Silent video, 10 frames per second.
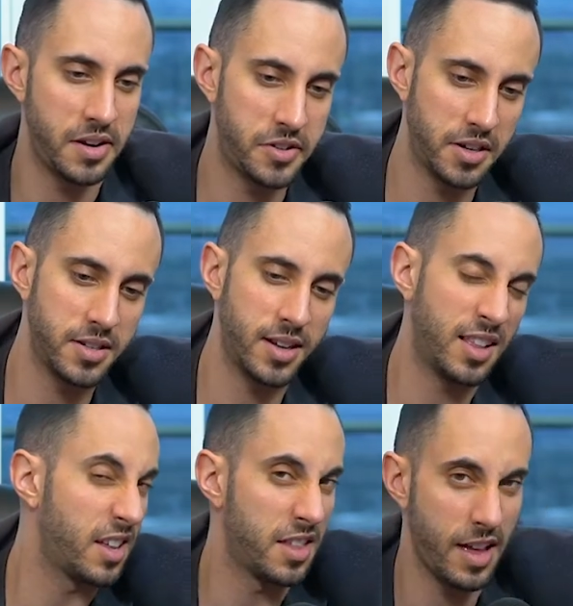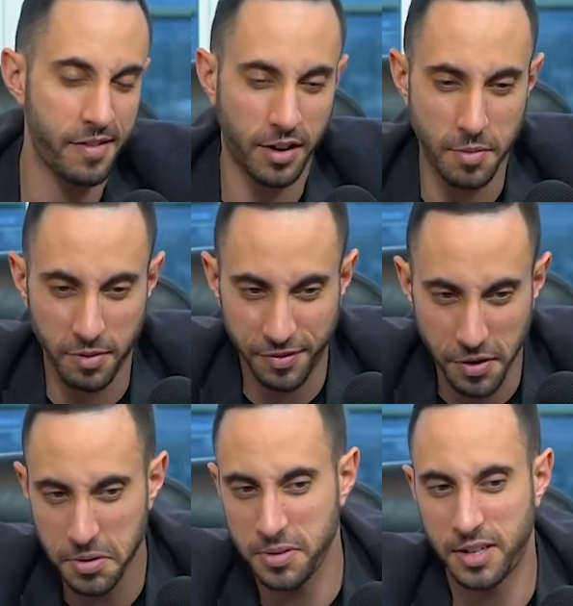interesting. I like that they have a couple
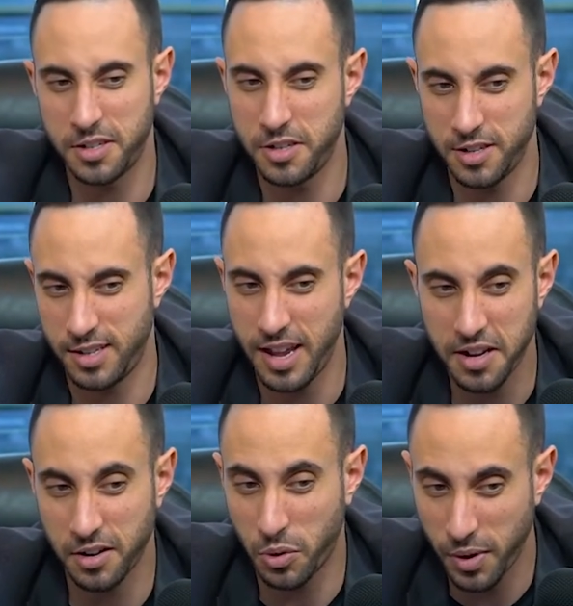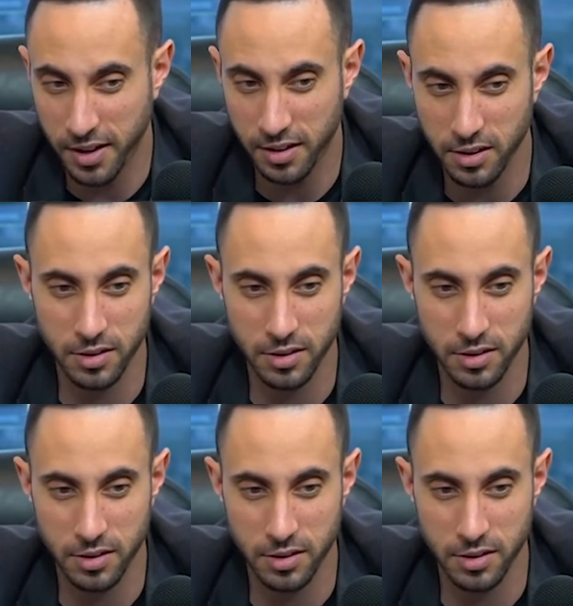photos. Let's just take a quick look.